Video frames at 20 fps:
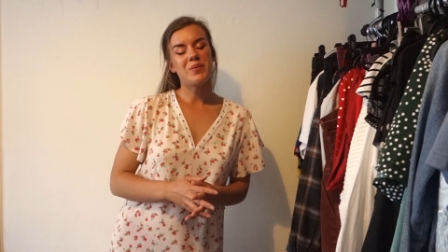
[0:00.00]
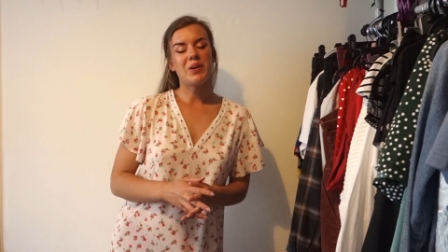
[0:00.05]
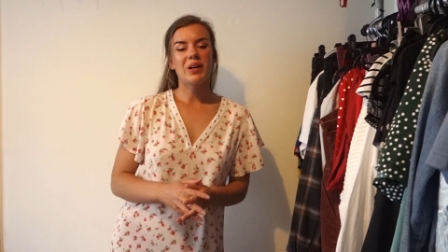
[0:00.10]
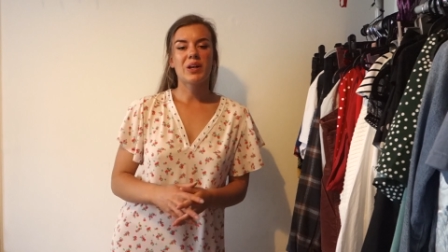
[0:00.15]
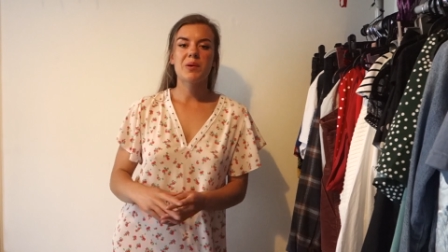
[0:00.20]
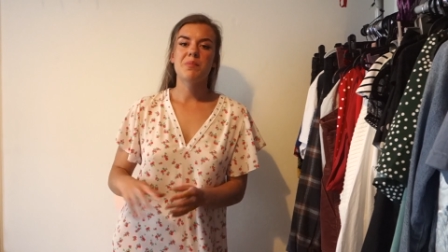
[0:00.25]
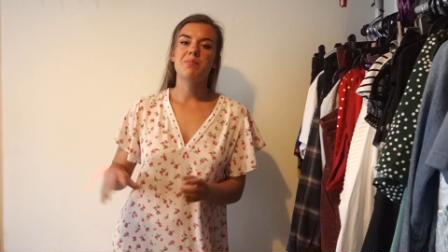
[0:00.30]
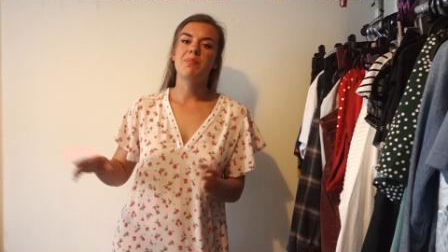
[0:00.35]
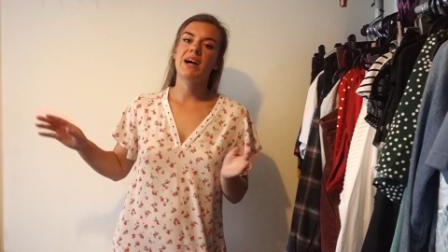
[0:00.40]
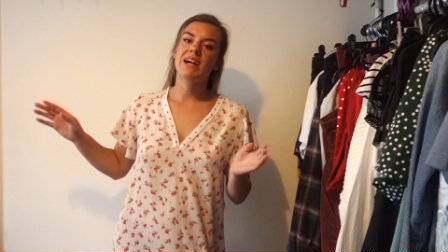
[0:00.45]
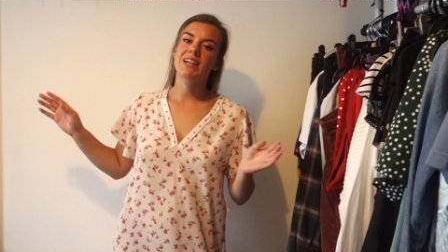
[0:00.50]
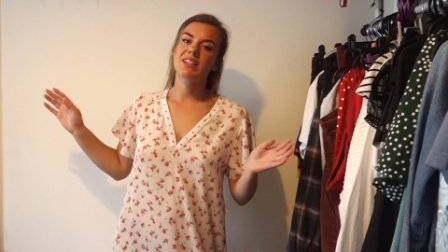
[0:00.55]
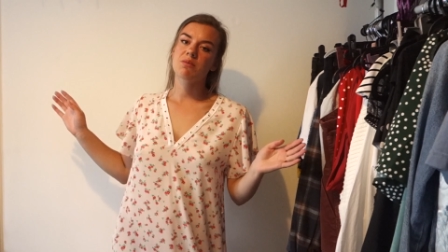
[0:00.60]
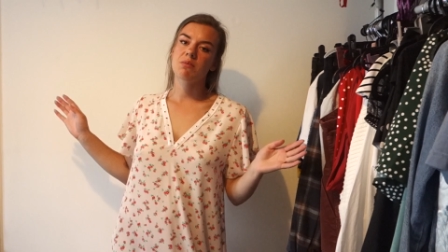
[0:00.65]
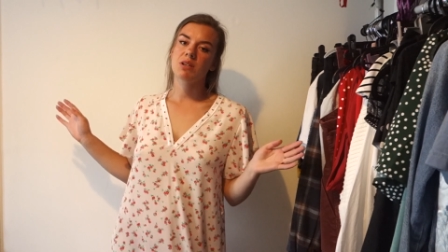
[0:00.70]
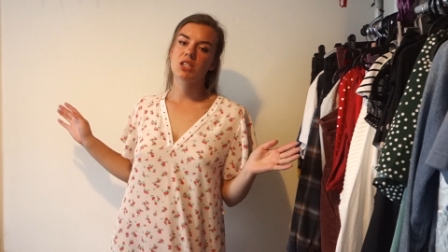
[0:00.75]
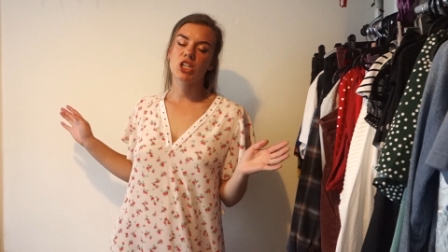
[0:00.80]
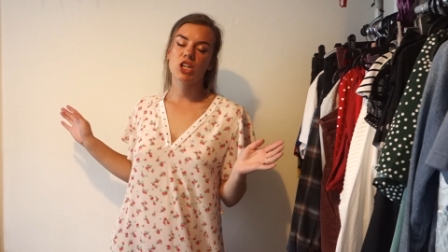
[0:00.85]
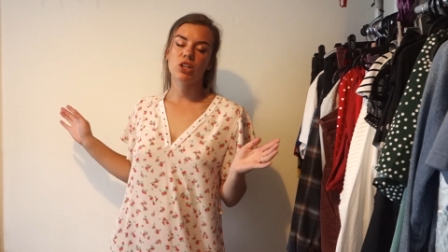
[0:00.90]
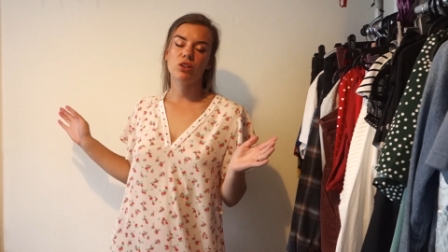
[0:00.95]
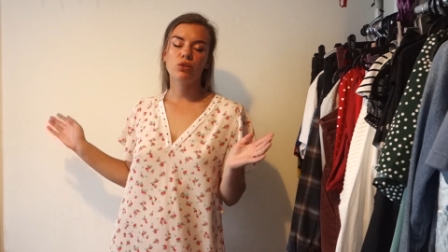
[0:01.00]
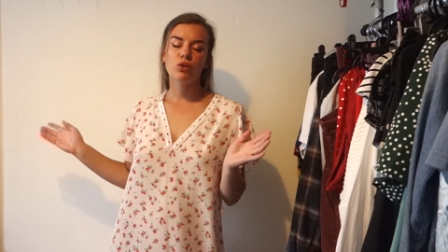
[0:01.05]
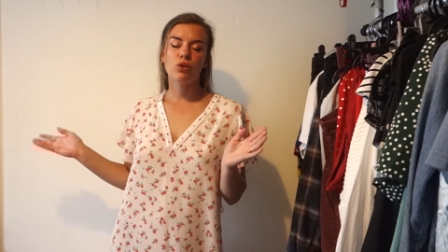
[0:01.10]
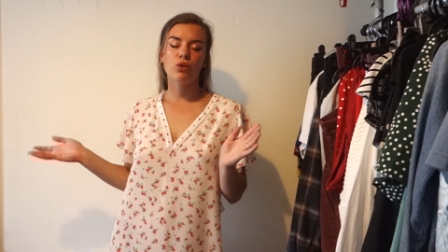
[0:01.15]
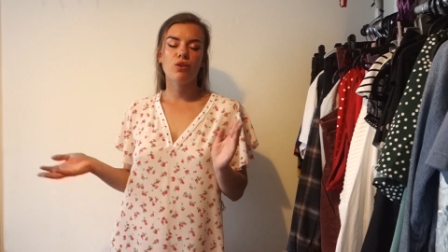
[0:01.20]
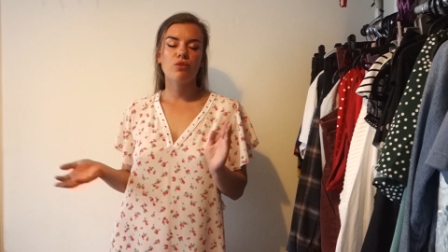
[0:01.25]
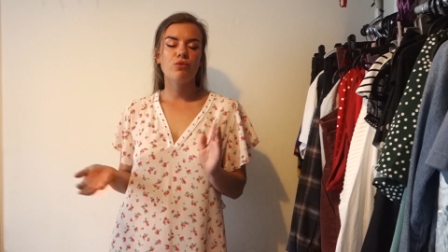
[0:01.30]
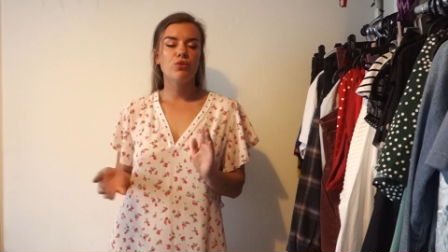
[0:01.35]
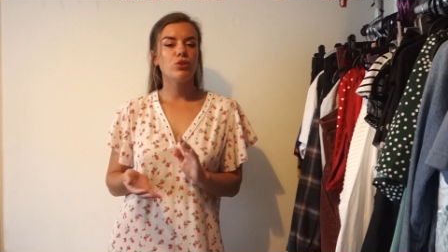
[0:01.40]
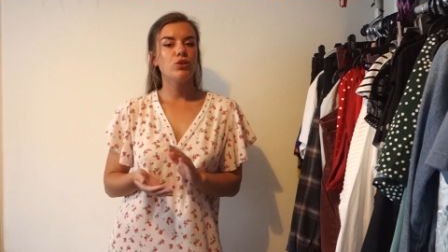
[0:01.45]
welcome back to my channel,
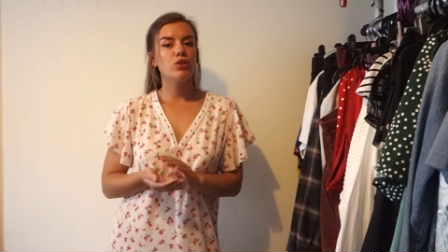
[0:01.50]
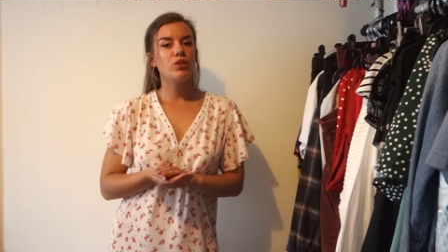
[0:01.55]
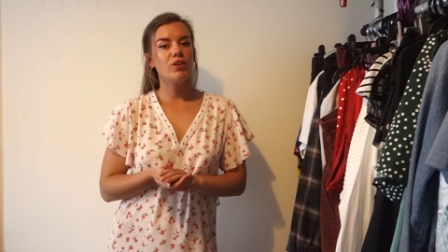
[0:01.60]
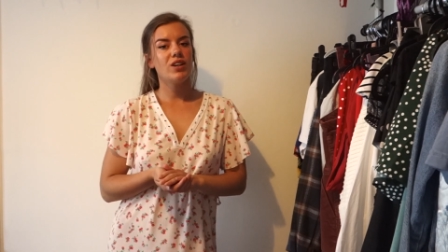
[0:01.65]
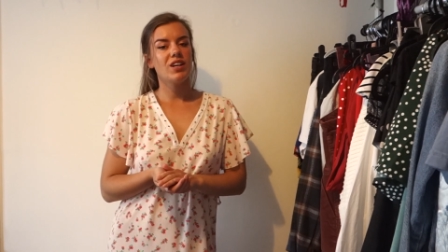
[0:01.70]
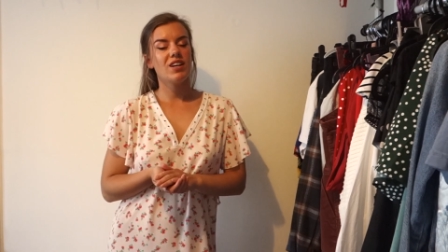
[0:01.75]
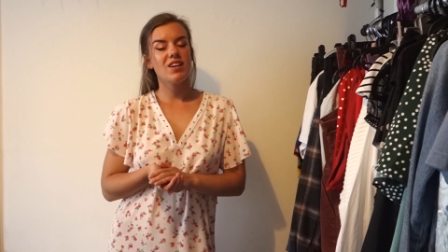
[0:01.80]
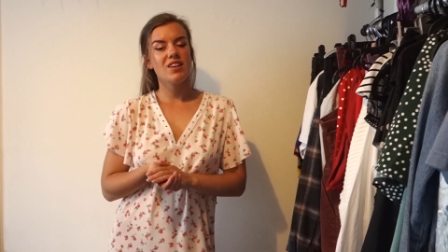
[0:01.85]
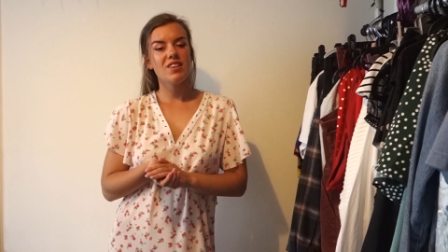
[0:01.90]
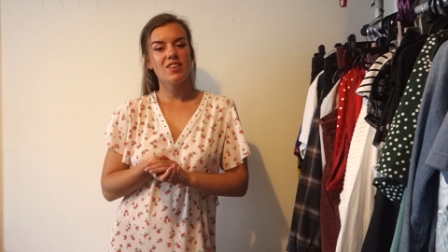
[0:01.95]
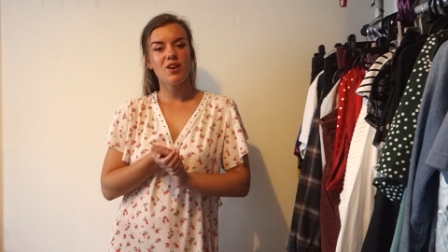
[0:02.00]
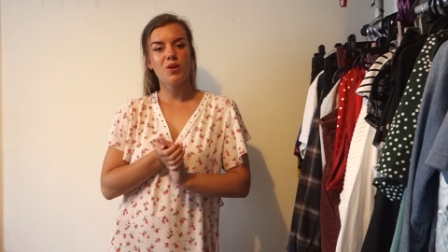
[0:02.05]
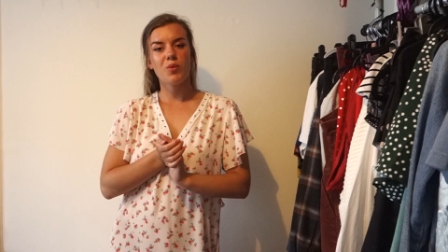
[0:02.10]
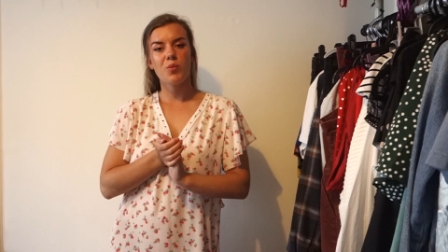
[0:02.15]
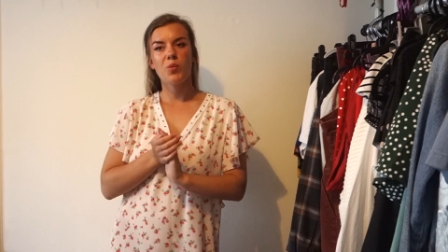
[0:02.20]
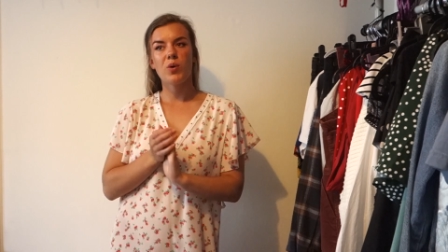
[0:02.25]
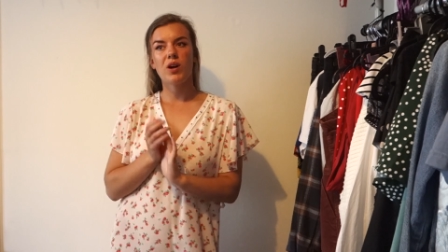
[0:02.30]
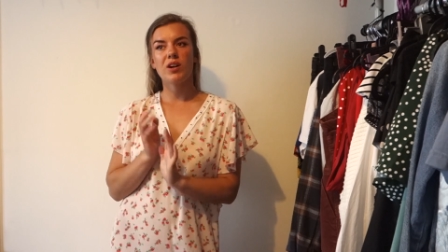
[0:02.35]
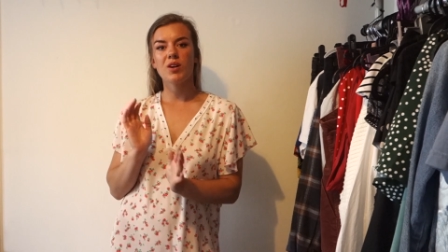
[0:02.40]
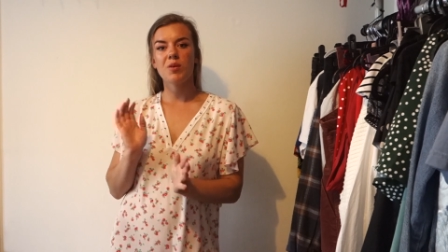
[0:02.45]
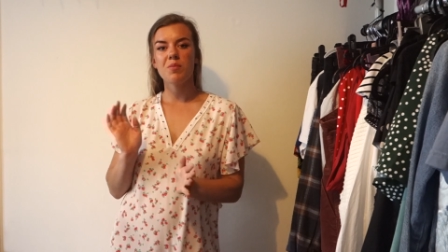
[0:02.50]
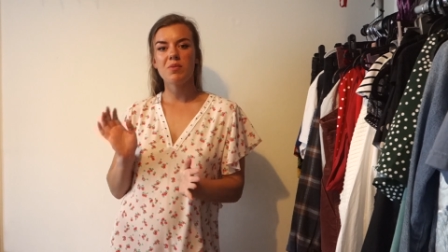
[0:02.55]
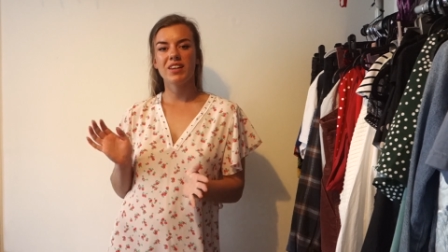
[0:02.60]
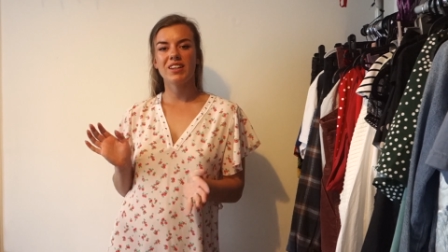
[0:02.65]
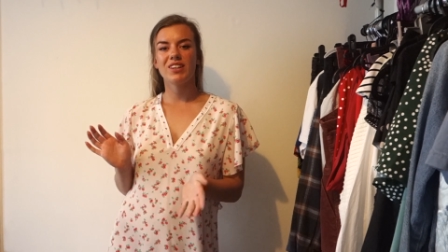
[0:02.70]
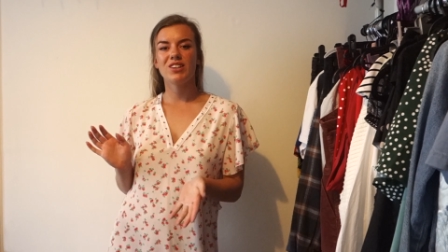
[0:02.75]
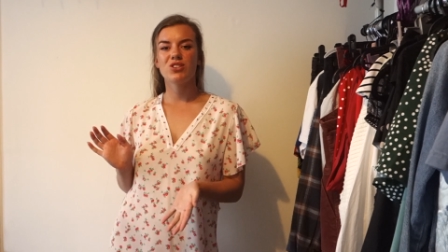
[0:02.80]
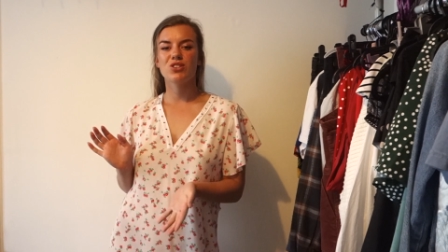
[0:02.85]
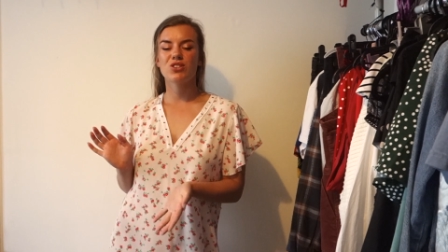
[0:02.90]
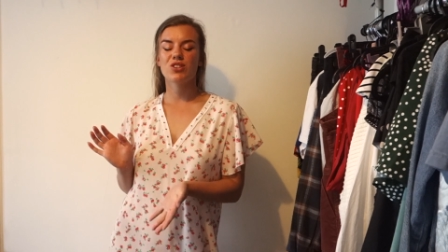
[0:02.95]
or if you're new here, then welcome.
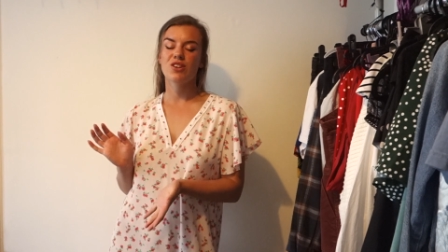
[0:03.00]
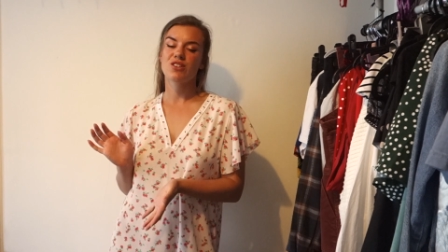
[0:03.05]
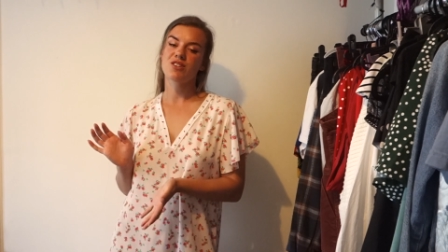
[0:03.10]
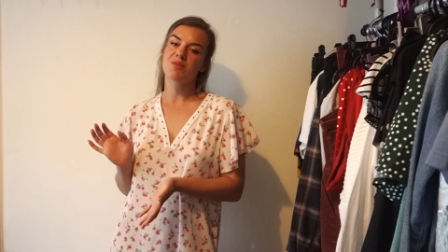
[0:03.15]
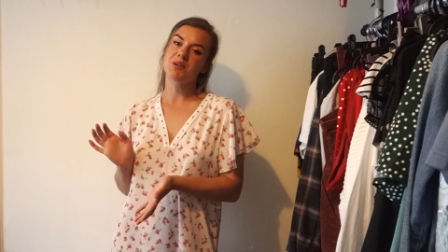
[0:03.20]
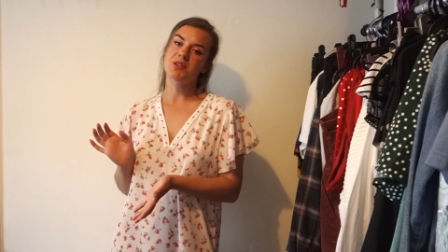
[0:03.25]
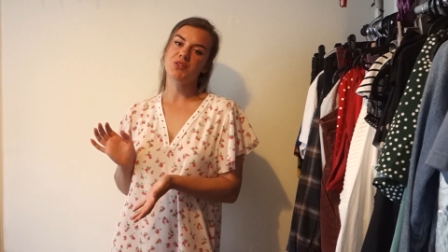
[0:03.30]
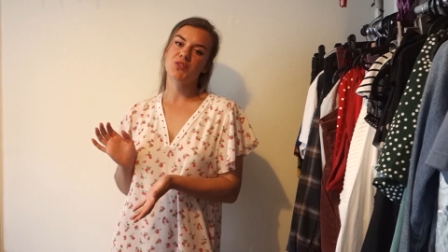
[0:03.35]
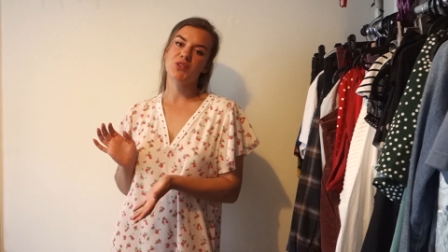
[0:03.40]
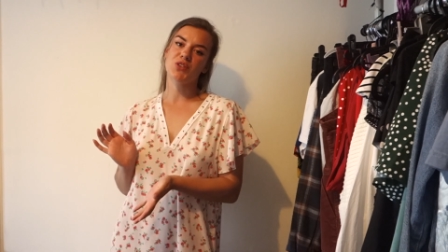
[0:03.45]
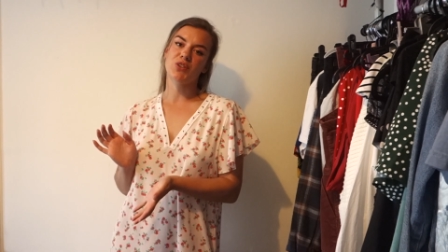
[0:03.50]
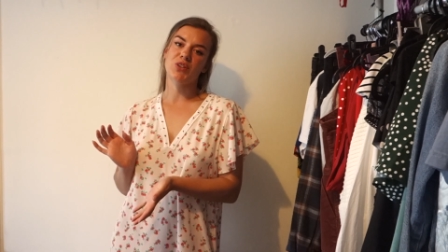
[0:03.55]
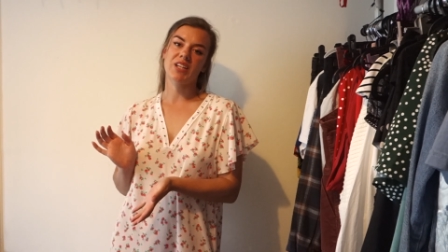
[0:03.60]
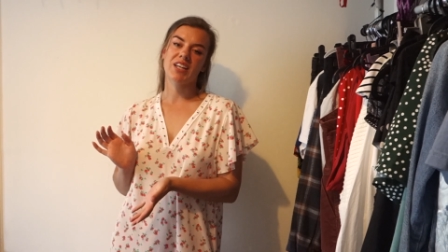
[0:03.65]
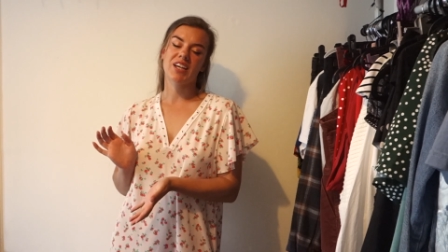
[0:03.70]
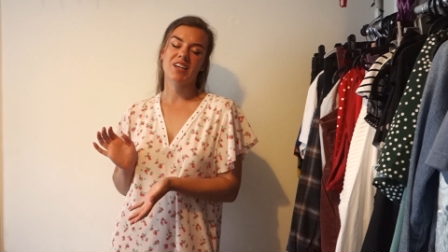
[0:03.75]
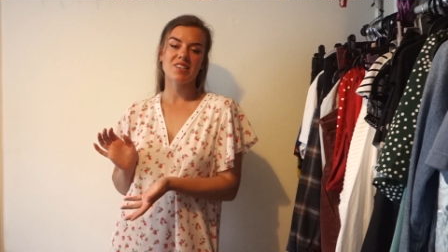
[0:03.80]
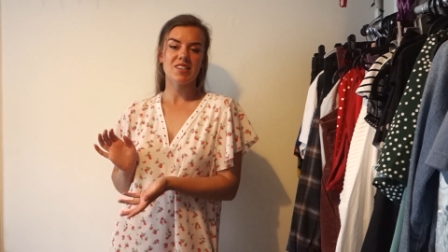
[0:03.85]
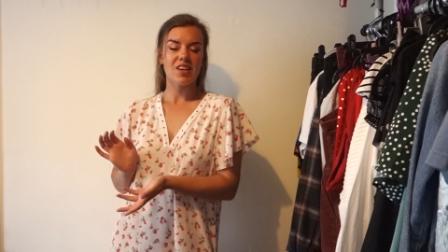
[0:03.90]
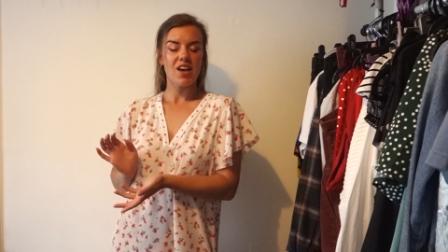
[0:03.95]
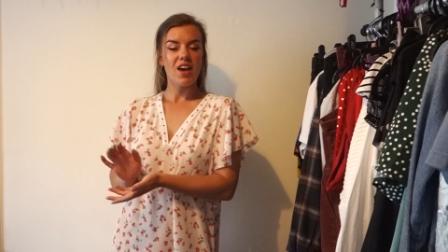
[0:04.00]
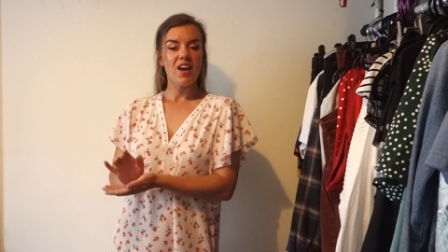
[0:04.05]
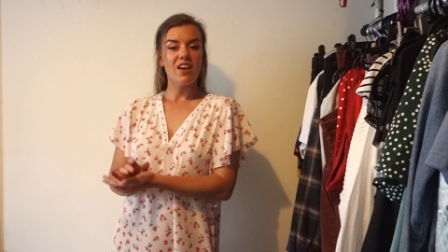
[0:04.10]
Thank you so so much for joining us.